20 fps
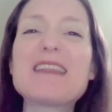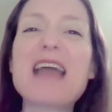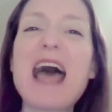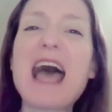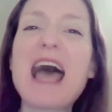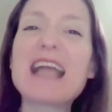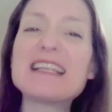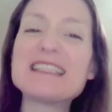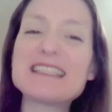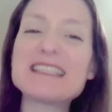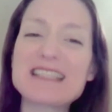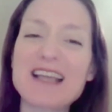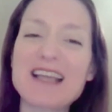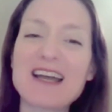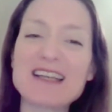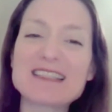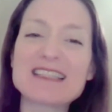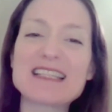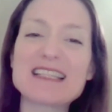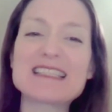I
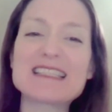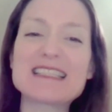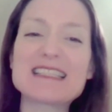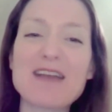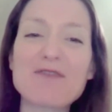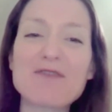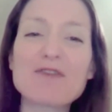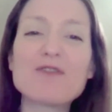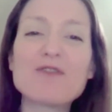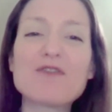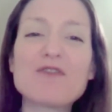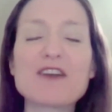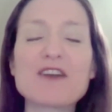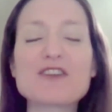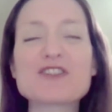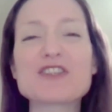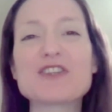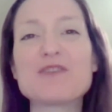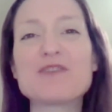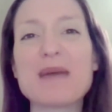discuss several
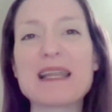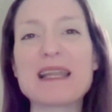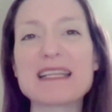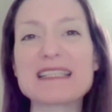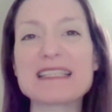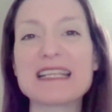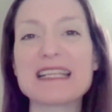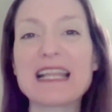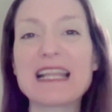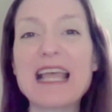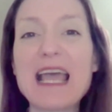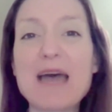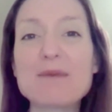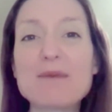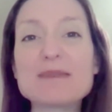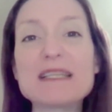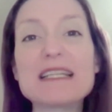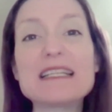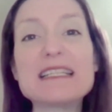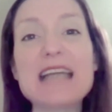functional medicine
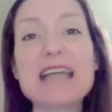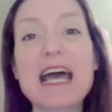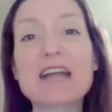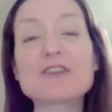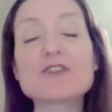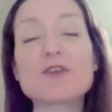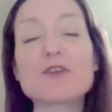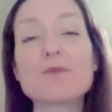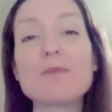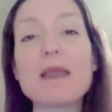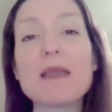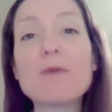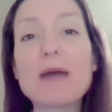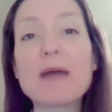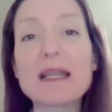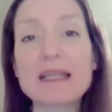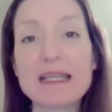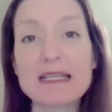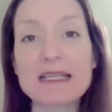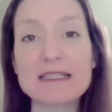labs that a doctor may
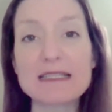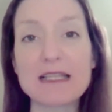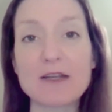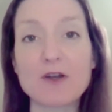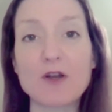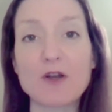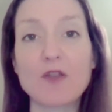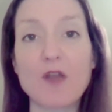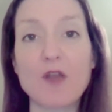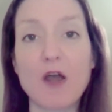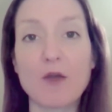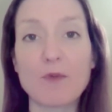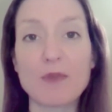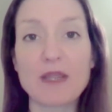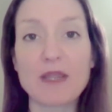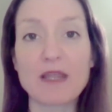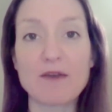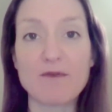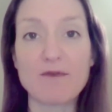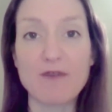want to consider along
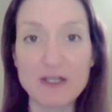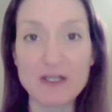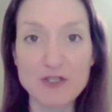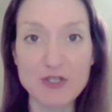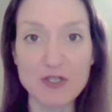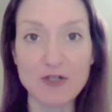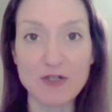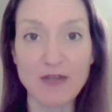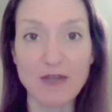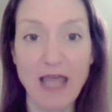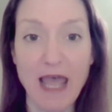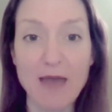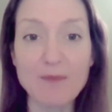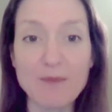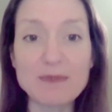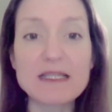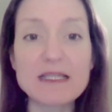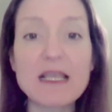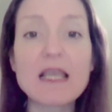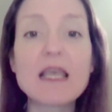with conventional
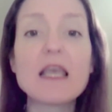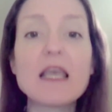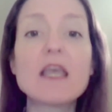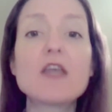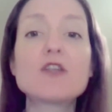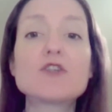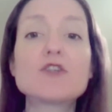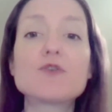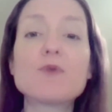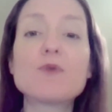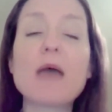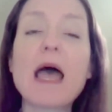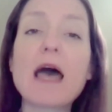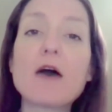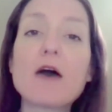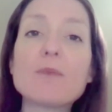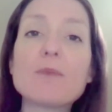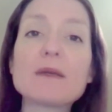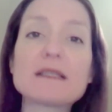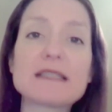labs to
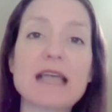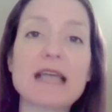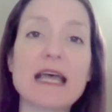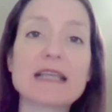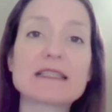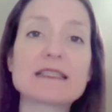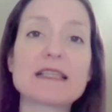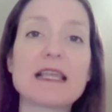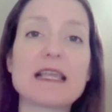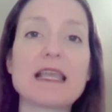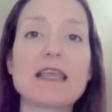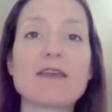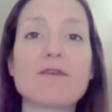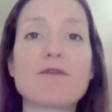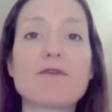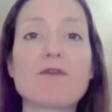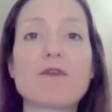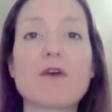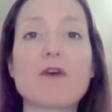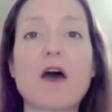help assess
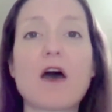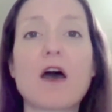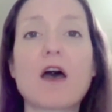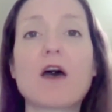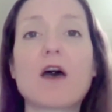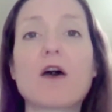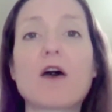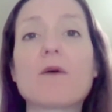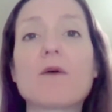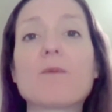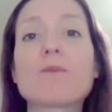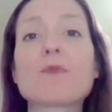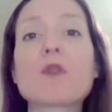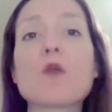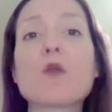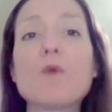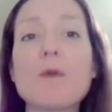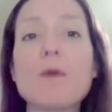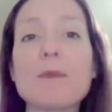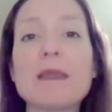if a
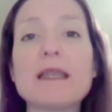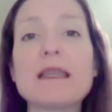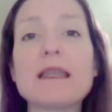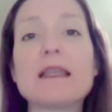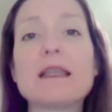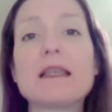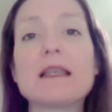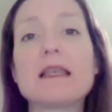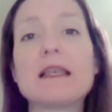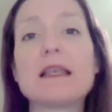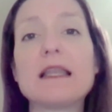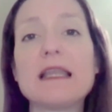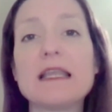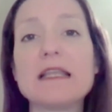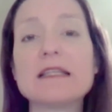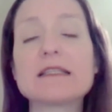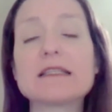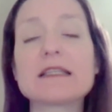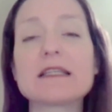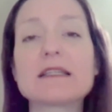woman
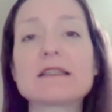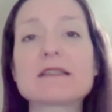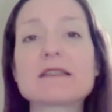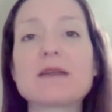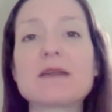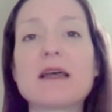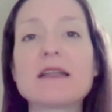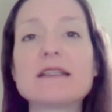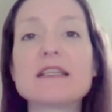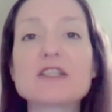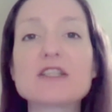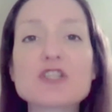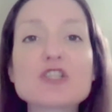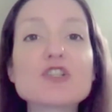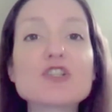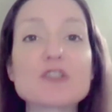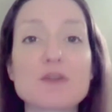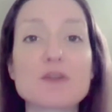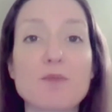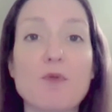needs
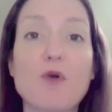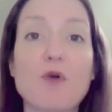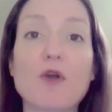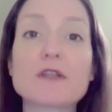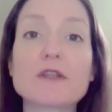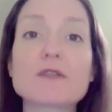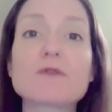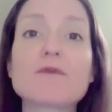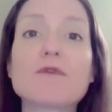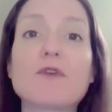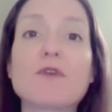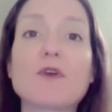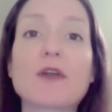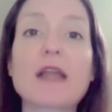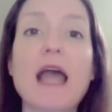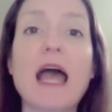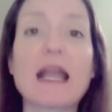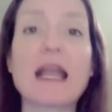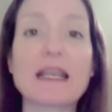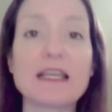additional support for
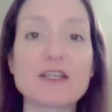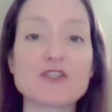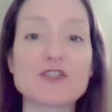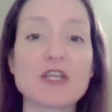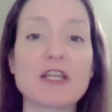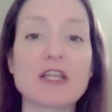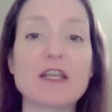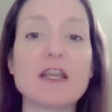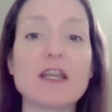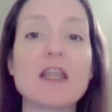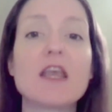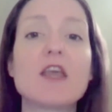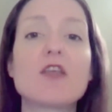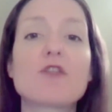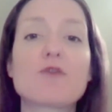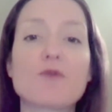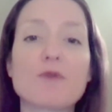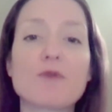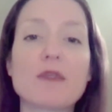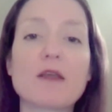cognition
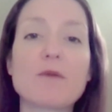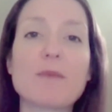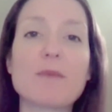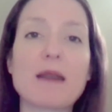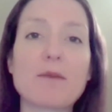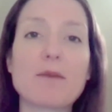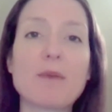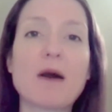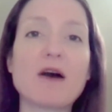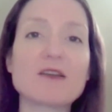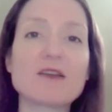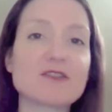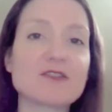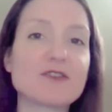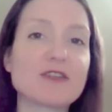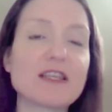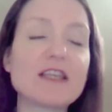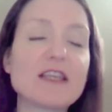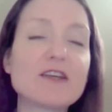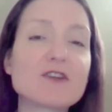through their
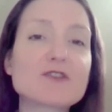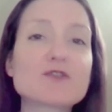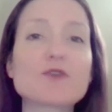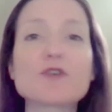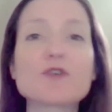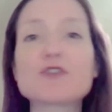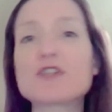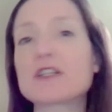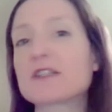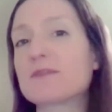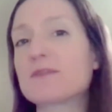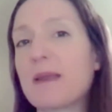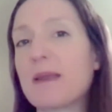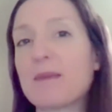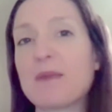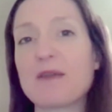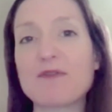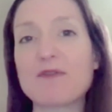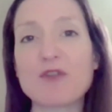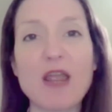menopausal years, or just
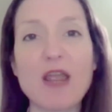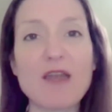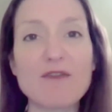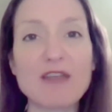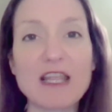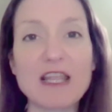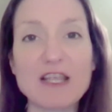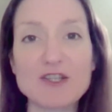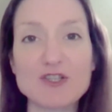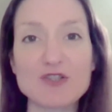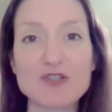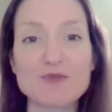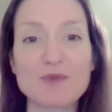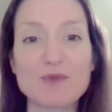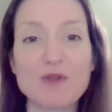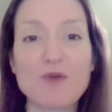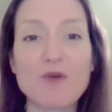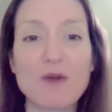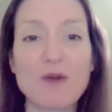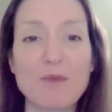maybe if they're having issues
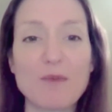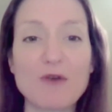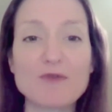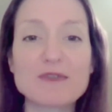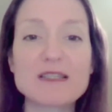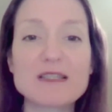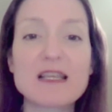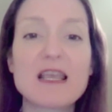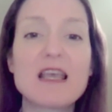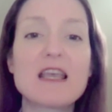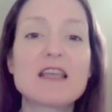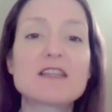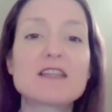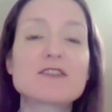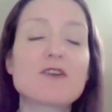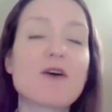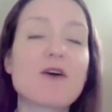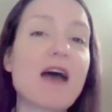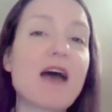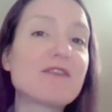with hormones.
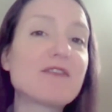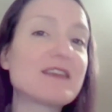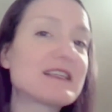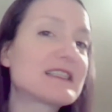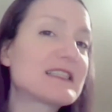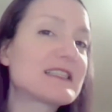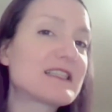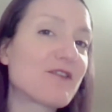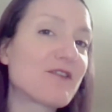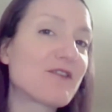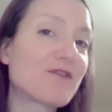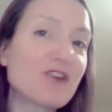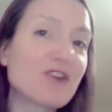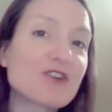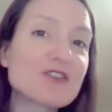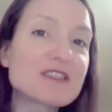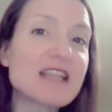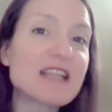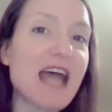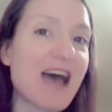So the
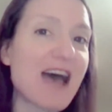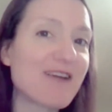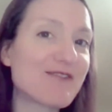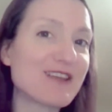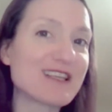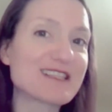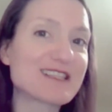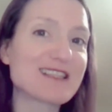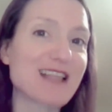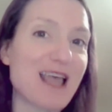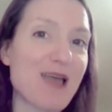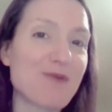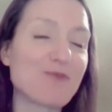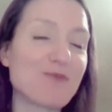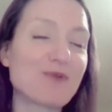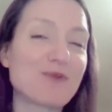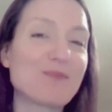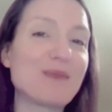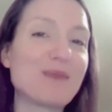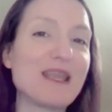first obvious lab
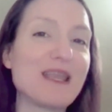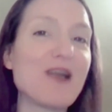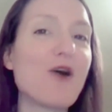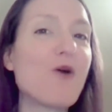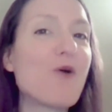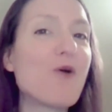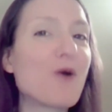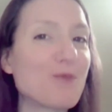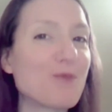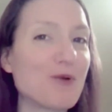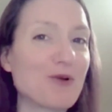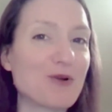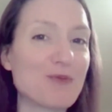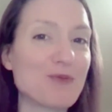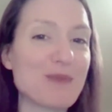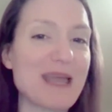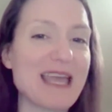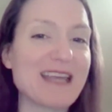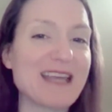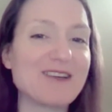would be a hormonal
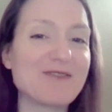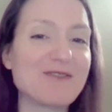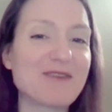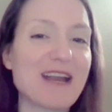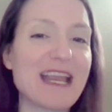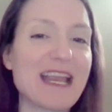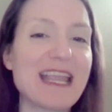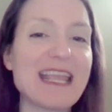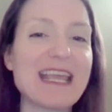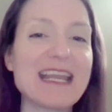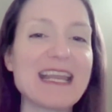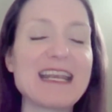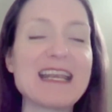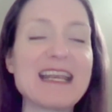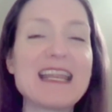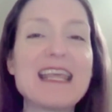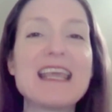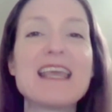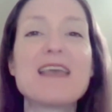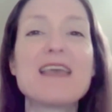panel, right? And
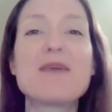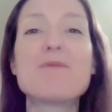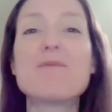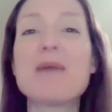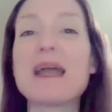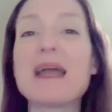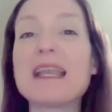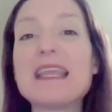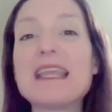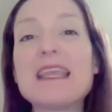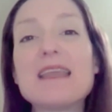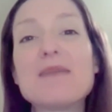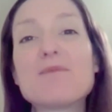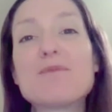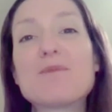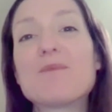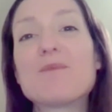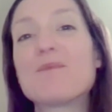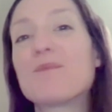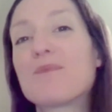many
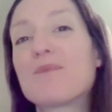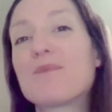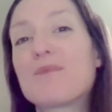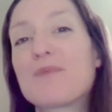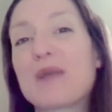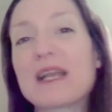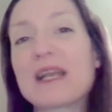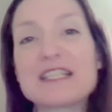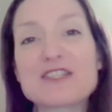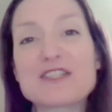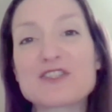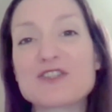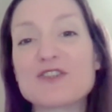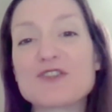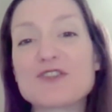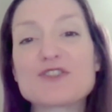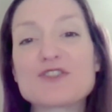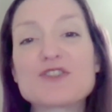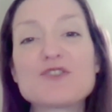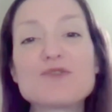
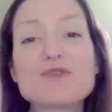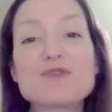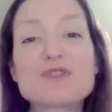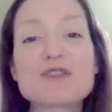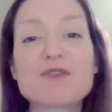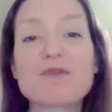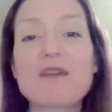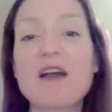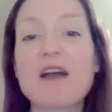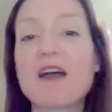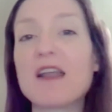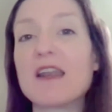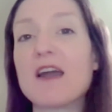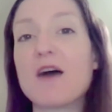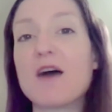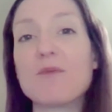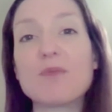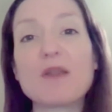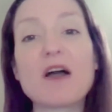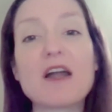practitioners choose to run
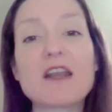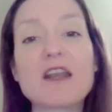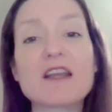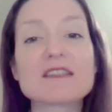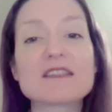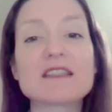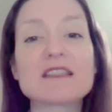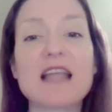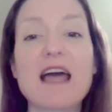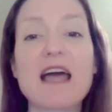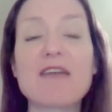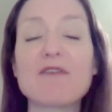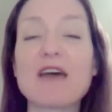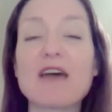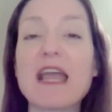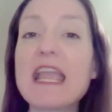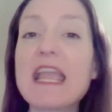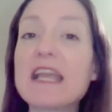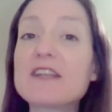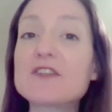a blood, a saliva,
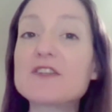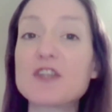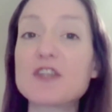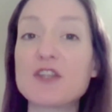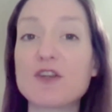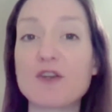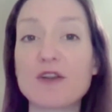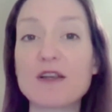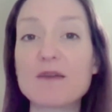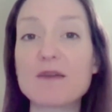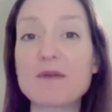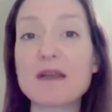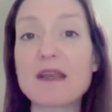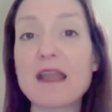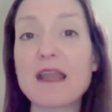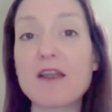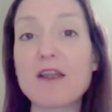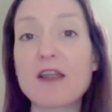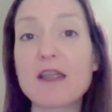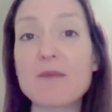and a
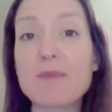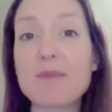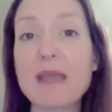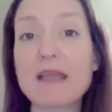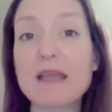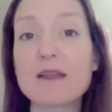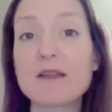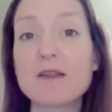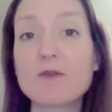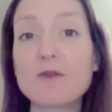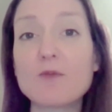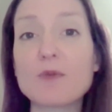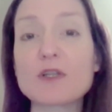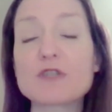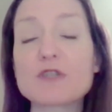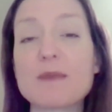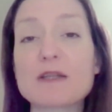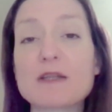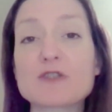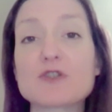urinary panel,
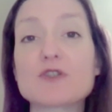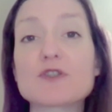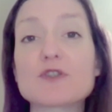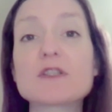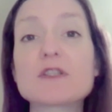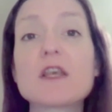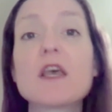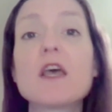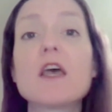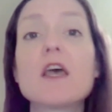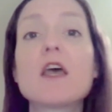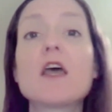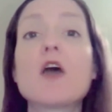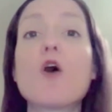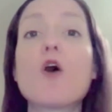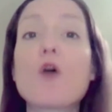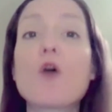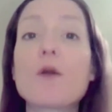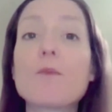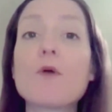which measures
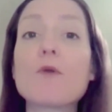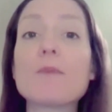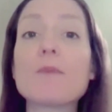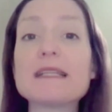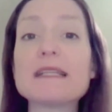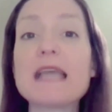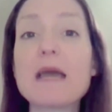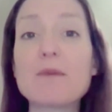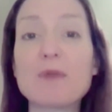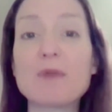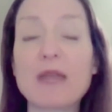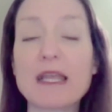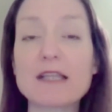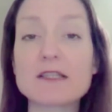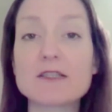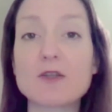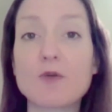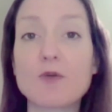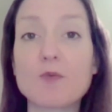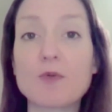hormone metabolites.
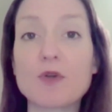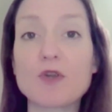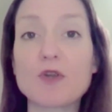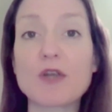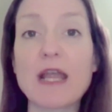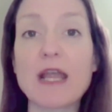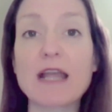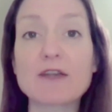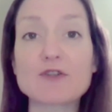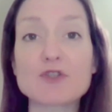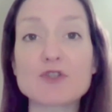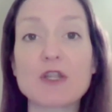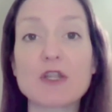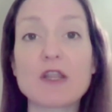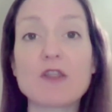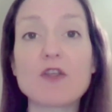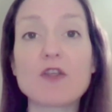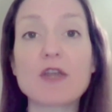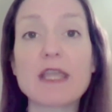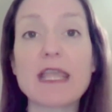So we're actually
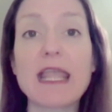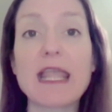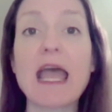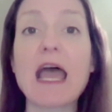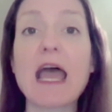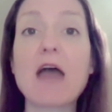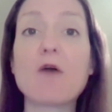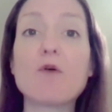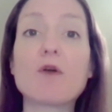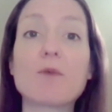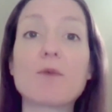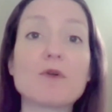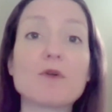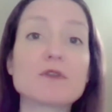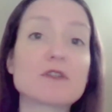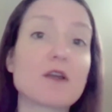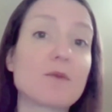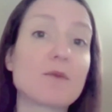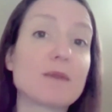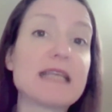looking at how
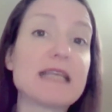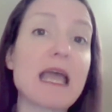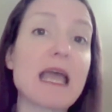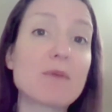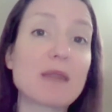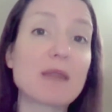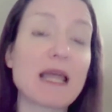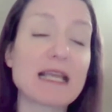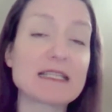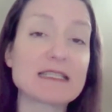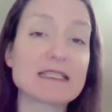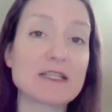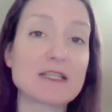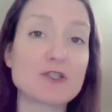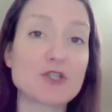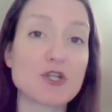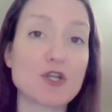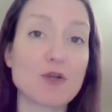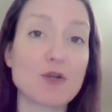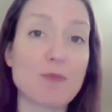hormones are metabolized
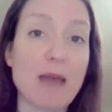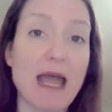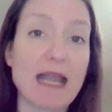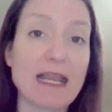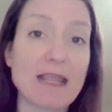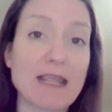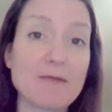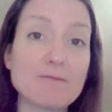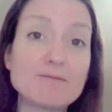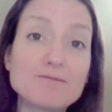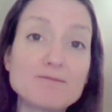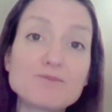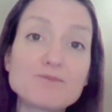into your body